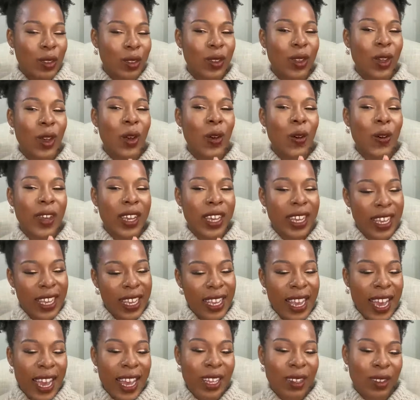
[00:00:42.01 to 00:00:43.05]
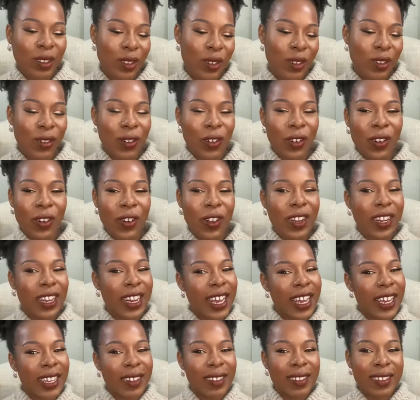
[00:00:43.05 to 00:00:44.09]
So yes, girl,
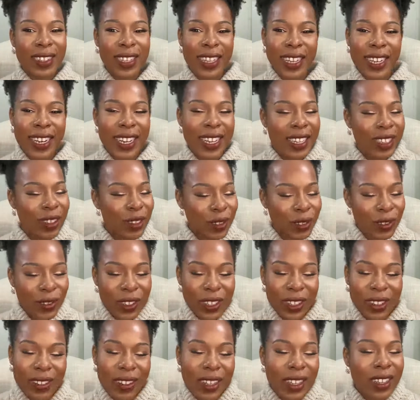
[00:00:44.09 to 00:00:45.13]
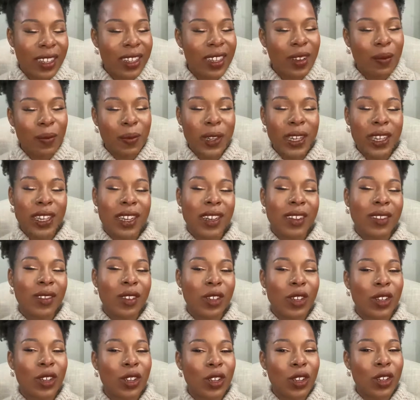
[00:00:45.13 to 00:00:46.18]
let's get into this look because
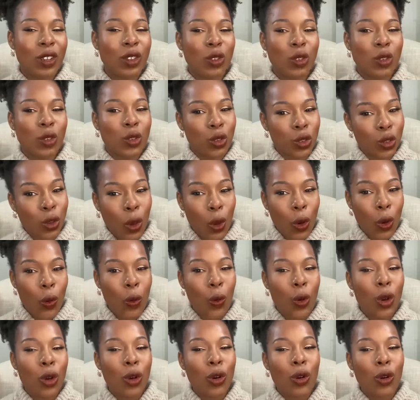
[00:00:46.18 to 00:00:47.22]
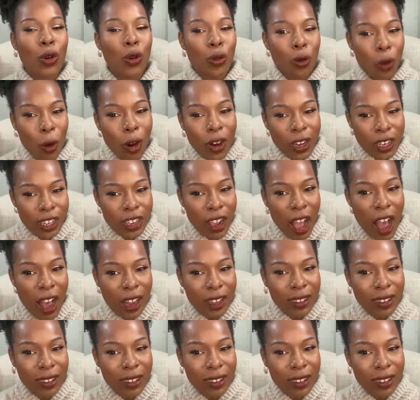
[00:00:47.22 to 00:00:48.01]
it is so gorgeous.